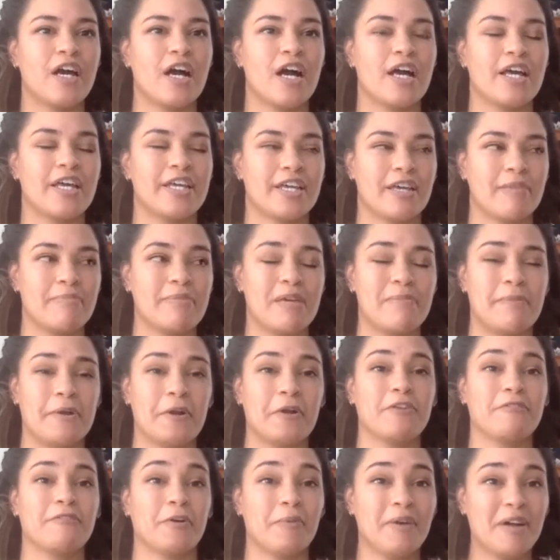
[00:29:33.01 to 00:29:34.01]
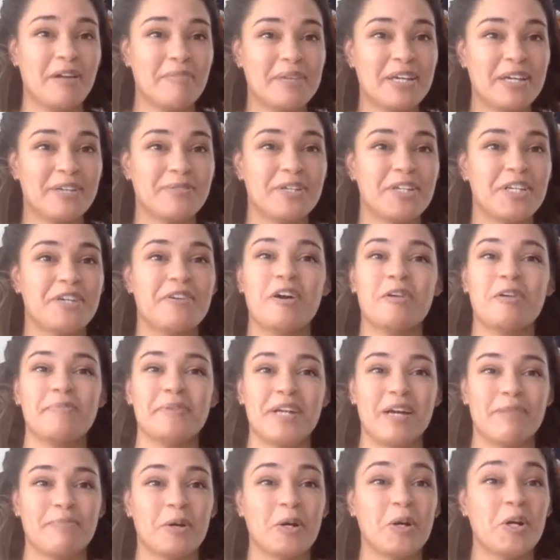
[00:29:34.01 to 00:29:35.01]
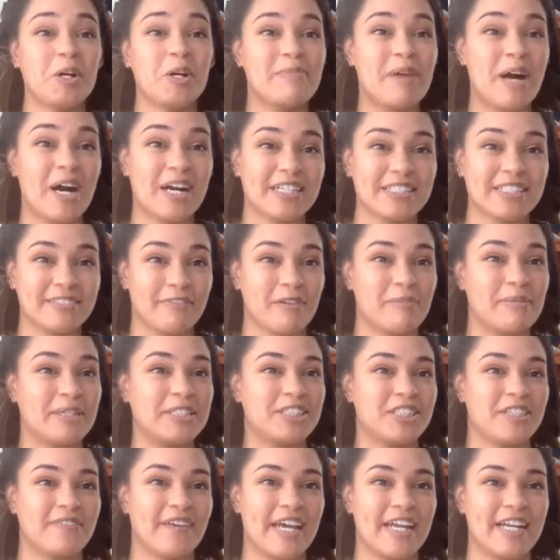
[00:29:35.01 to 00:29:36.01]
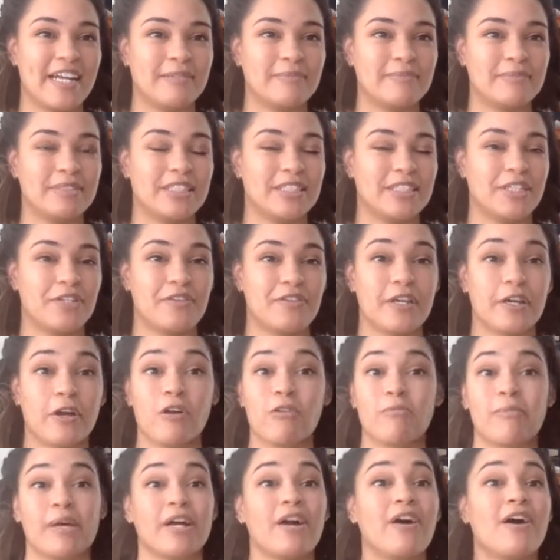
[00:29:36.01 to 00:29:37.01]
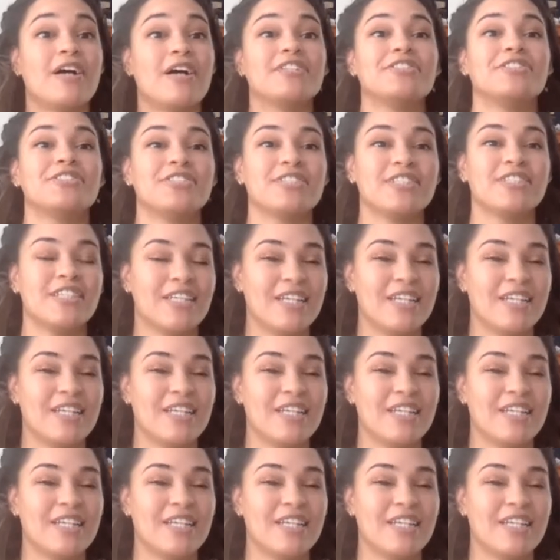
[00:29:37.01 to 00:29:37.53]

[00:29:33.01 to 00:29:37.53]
It can be a bit overwhelming when you open up a whole box of a bunch of items and you think, oh my gosh,